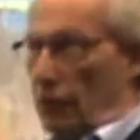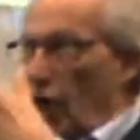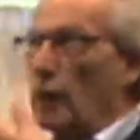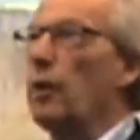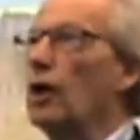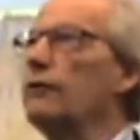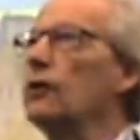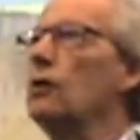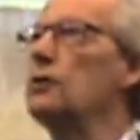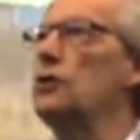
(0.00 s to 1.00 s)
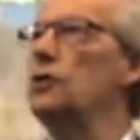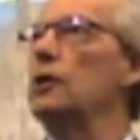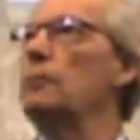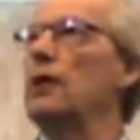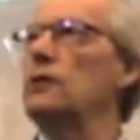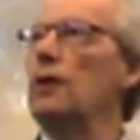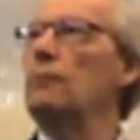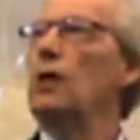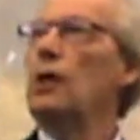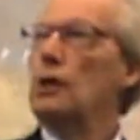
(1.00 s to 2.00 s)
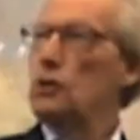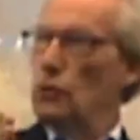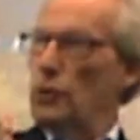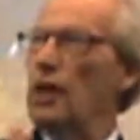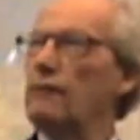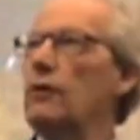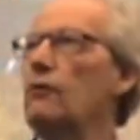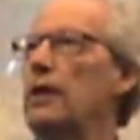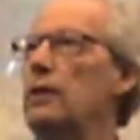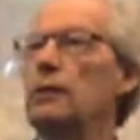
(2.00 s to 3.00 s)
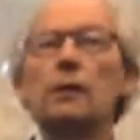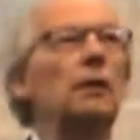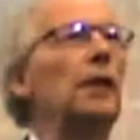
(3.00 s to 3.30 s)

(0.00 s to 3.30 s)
they are part of our constitution at the present time, so they have a right in